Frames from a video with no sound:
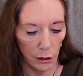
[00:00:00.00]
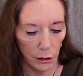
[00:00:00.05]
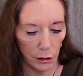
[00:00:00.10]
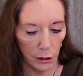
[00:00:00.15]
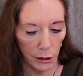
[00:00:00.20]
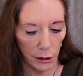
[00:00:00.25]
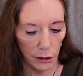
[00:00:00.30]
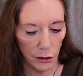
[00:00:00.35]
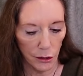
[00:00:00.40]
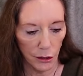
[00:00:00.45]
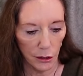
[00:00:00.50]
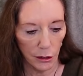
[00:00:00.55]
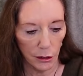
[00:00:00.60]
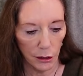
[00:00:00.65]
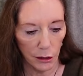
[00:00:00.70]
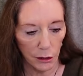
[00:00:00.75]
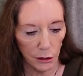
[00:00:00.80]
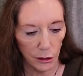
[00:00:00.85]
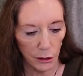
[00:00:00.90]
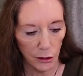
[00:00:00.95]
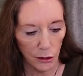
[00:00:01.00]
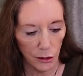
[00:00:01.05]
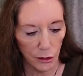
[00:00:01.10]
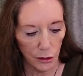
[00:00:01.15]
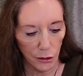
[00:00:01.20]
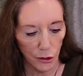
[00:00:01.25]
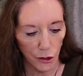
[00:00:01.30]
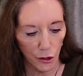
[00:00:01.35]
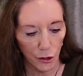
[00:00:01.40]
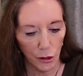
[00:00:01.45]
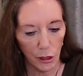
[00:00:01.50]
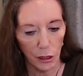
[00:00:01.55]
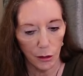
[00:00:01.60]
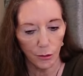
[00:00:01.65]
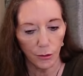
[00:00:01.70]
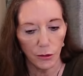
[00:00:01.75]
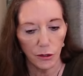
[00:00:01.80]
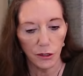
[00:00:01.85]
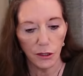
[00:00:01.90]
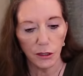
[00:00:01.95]
That's okay, that's the strap
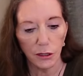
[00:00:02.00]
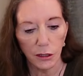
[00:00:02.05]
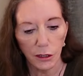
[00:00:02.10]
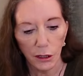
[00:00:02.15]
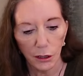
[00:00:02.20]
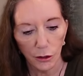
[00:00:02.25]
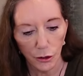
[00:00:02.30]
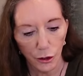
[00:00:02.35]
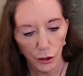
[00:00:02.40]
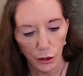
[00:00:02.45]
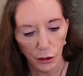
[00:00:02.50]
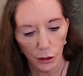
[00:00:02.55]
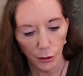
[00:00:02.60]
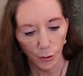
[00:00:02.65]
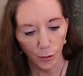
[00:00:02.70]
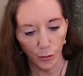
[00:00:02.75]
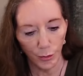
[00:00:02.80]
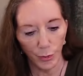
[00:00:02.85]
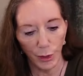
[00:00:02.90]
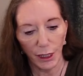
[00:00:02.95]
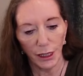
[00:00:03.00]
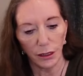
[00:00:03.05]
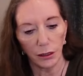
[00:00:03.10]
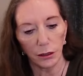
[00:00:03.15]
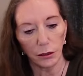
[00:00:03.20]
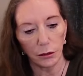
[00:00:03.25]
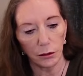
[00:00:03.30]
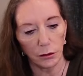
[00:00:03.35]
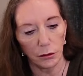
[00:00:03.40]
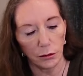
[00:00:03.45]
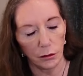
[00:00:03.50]
that's attached to the bag.